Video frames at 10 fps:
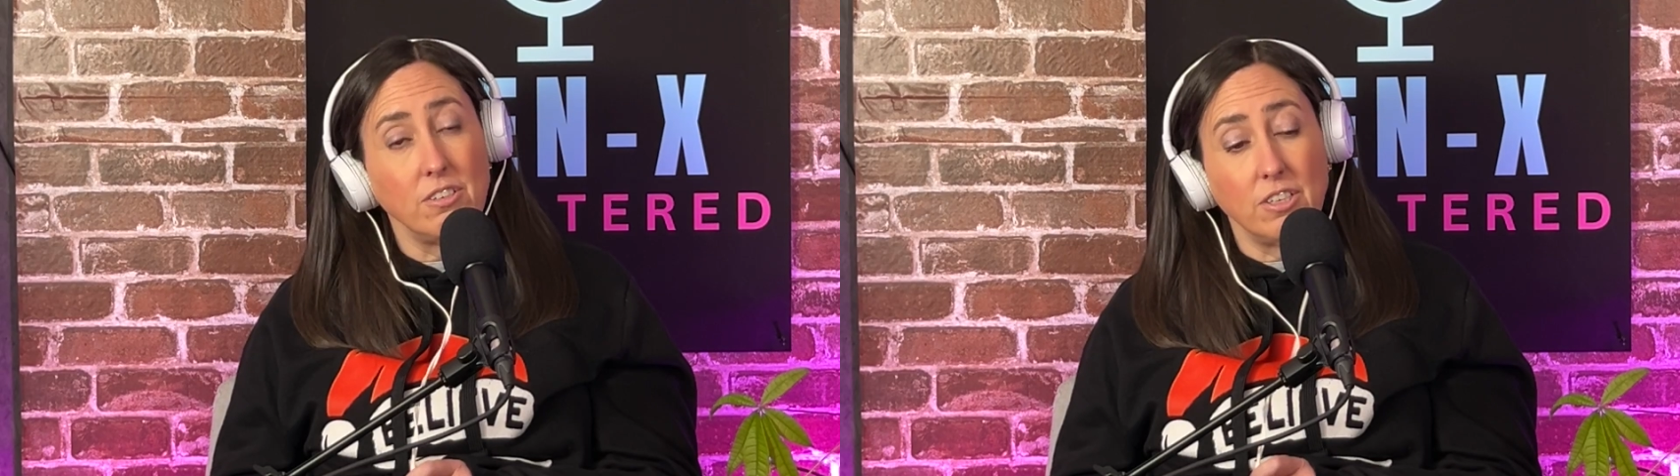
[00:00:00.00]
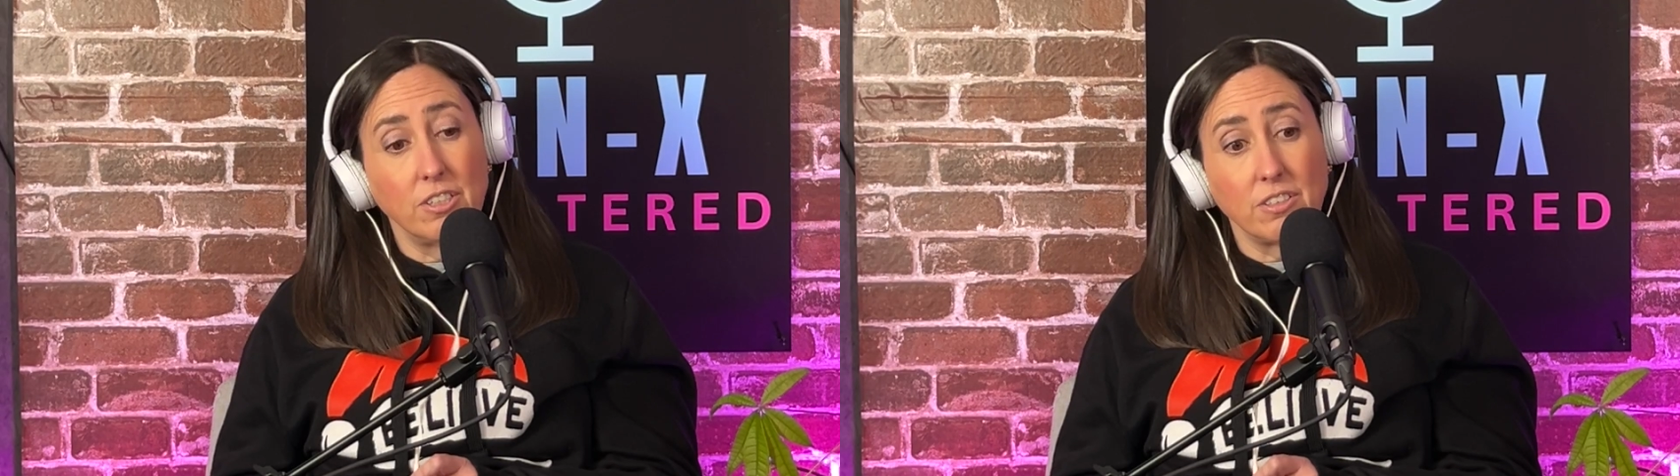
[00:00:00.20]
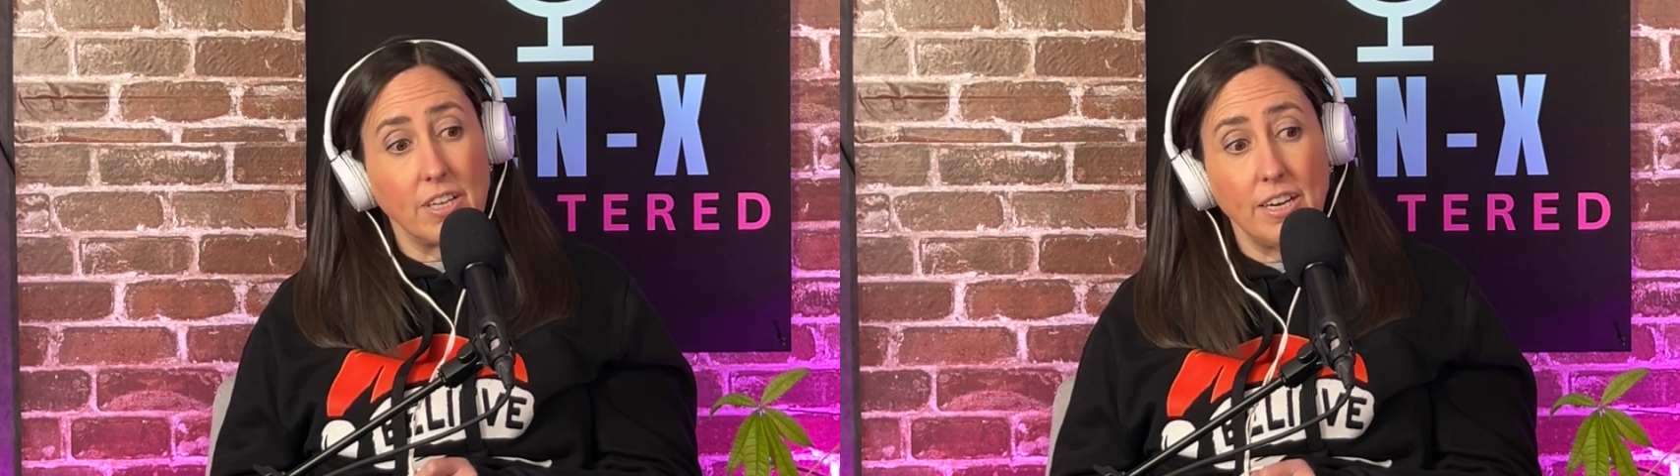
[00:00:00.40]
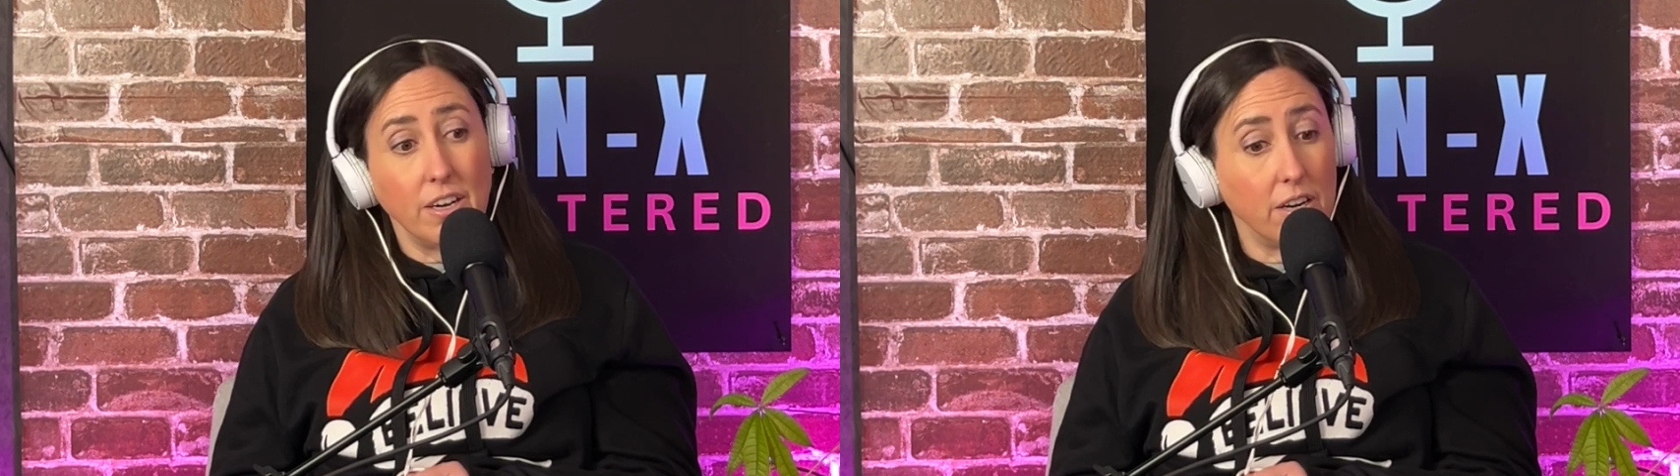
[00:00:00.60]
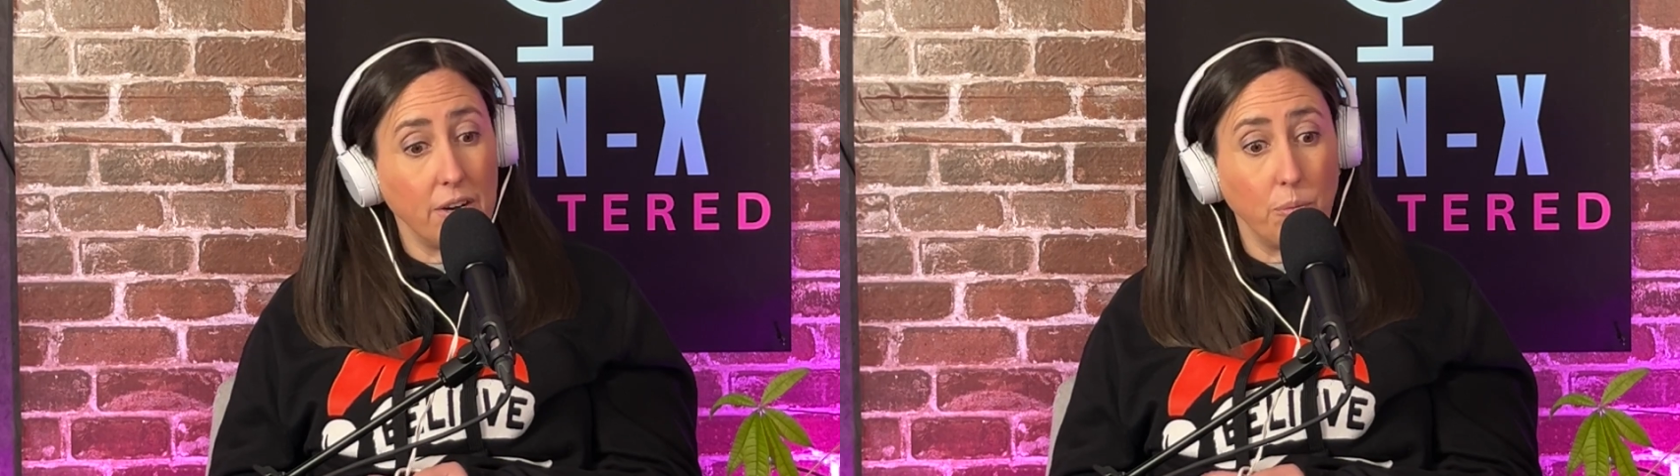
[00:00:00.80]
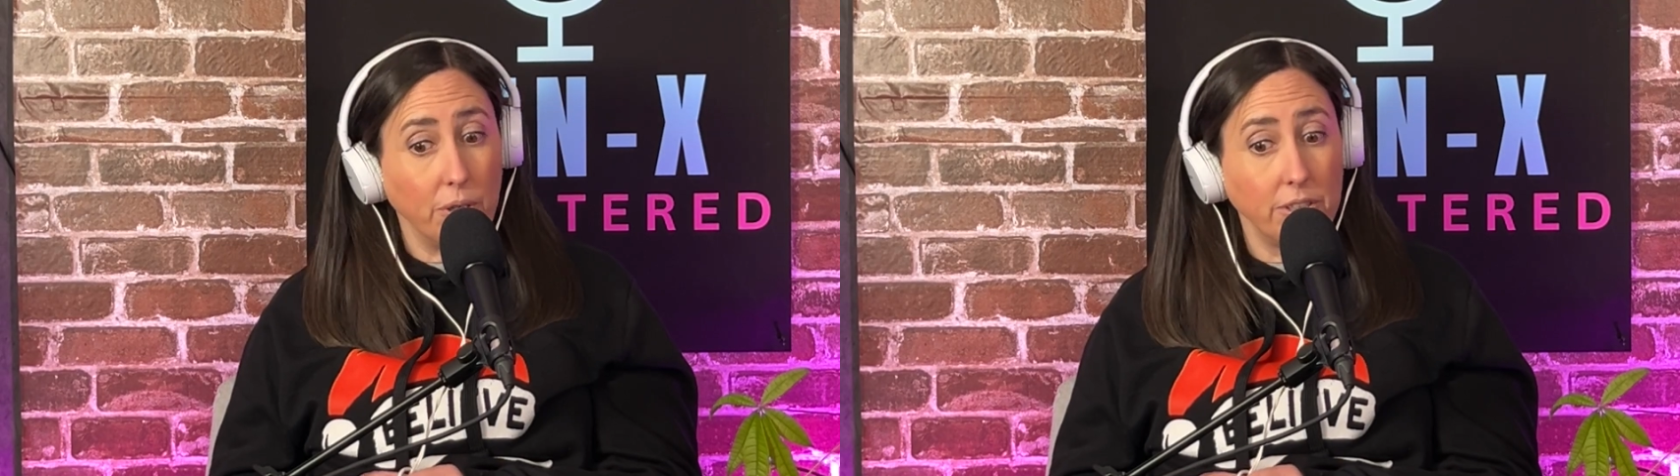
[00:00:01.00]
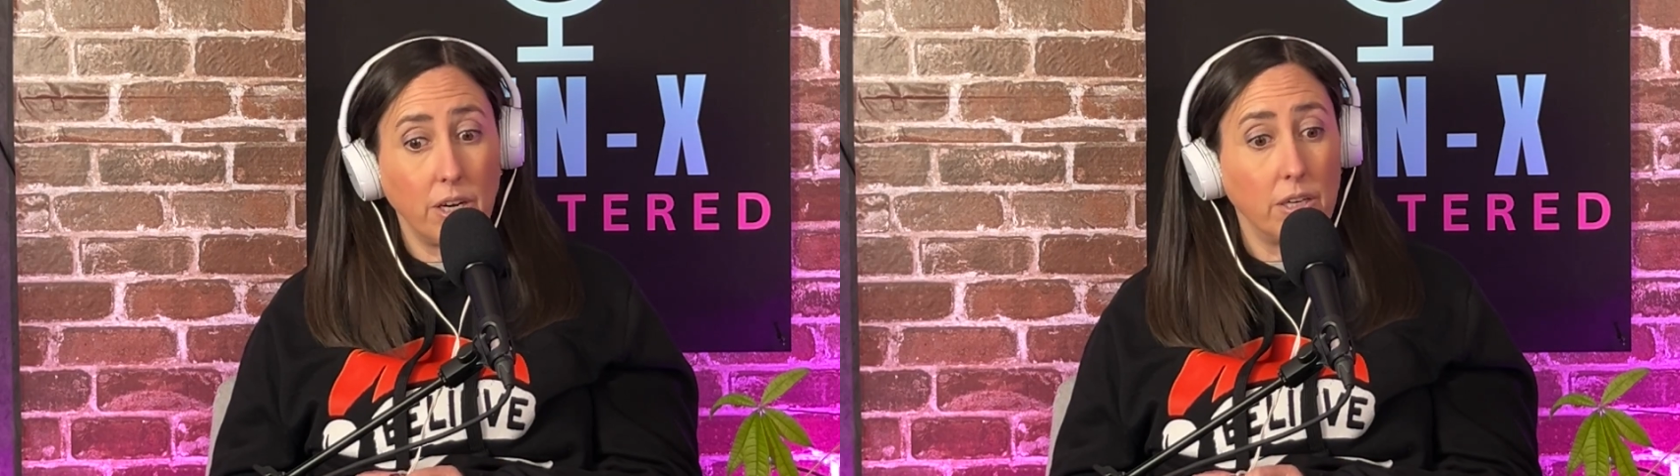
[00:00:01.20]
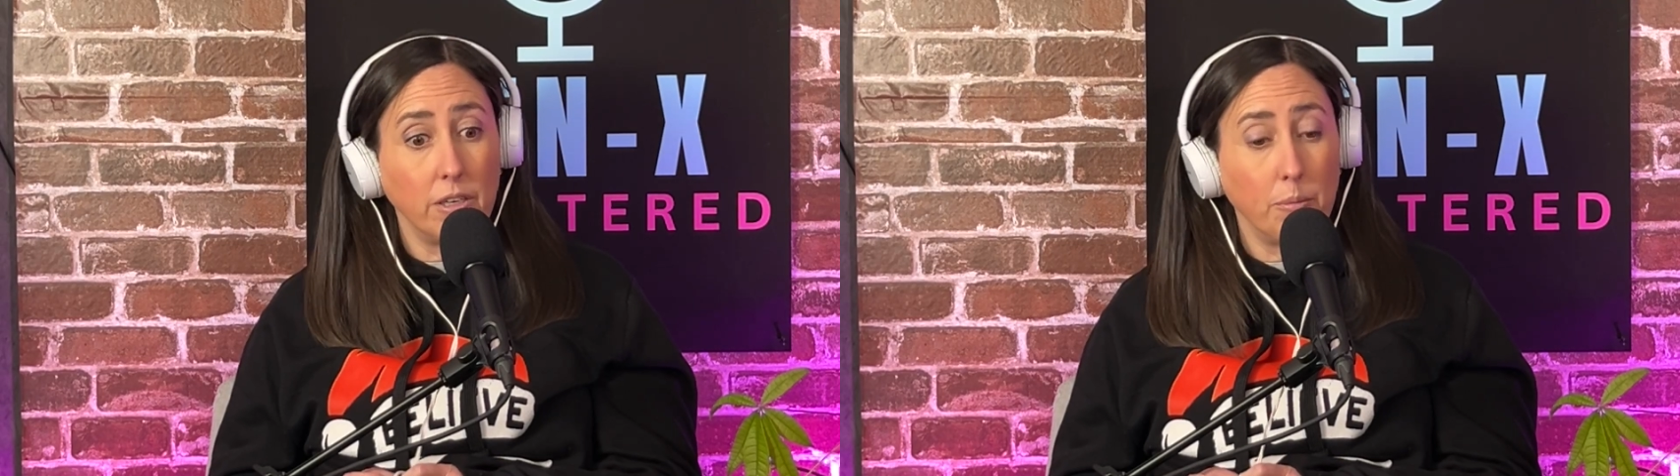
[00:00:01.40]
years later and we're
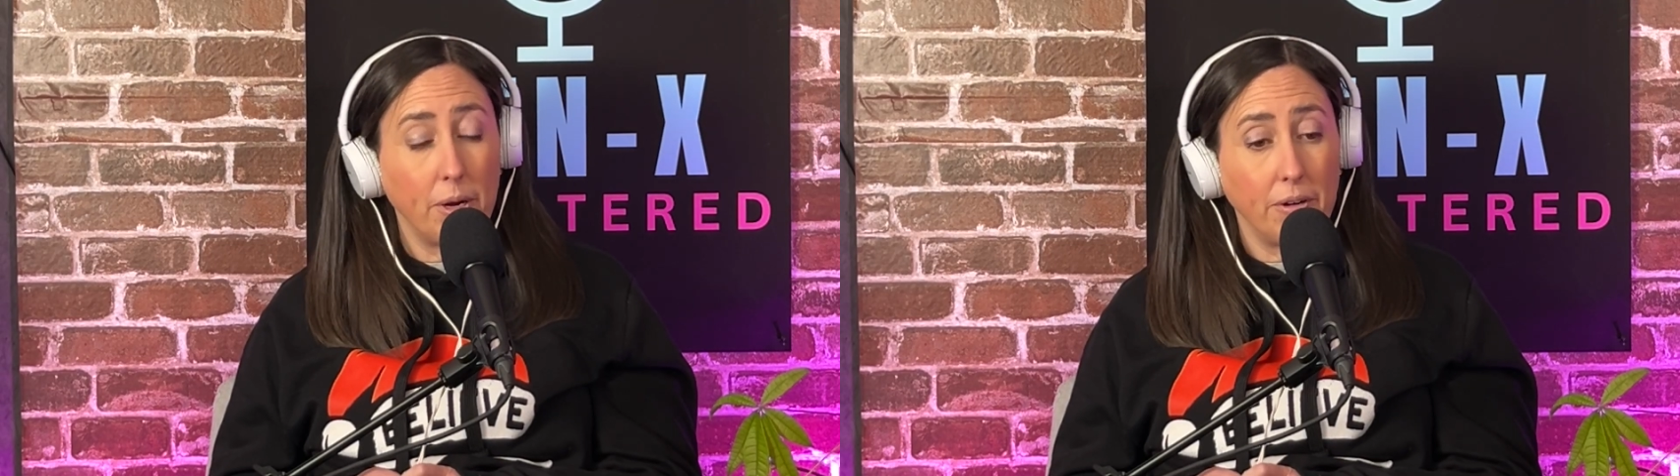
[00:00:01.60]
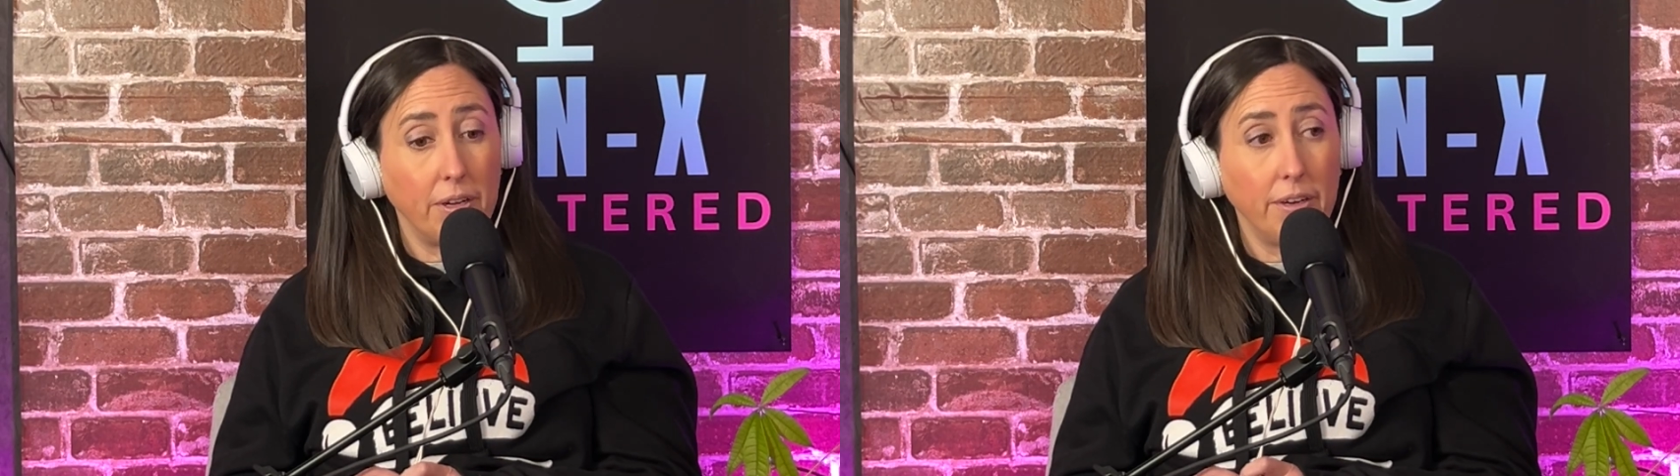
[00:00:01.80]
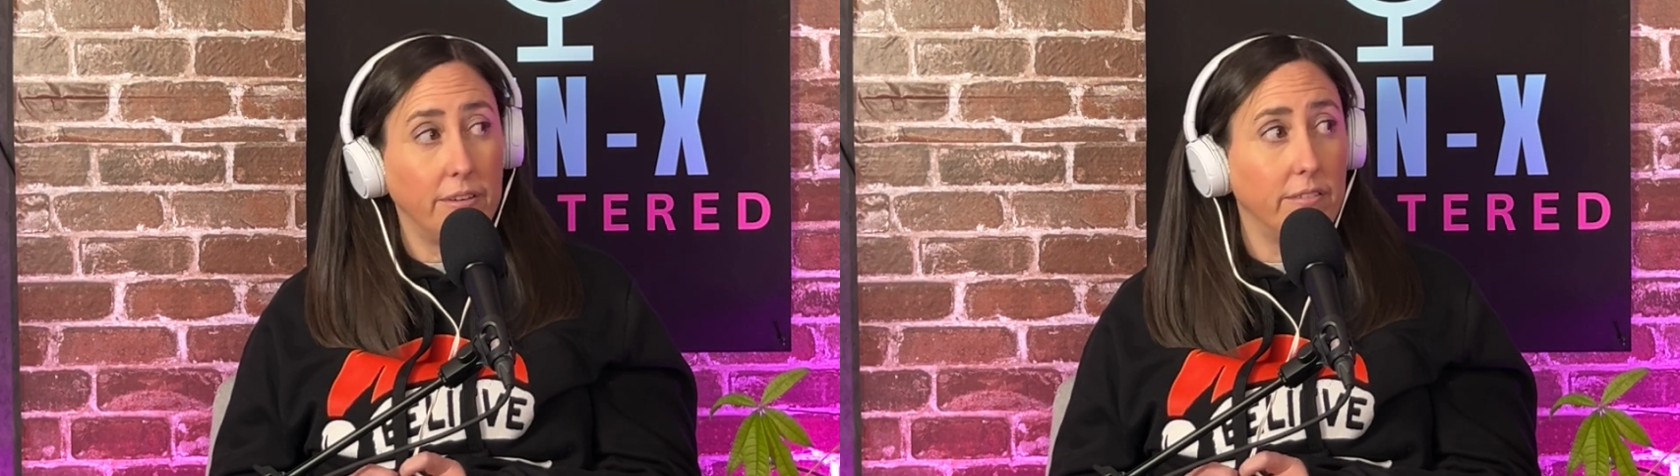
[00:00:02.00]
talking about it.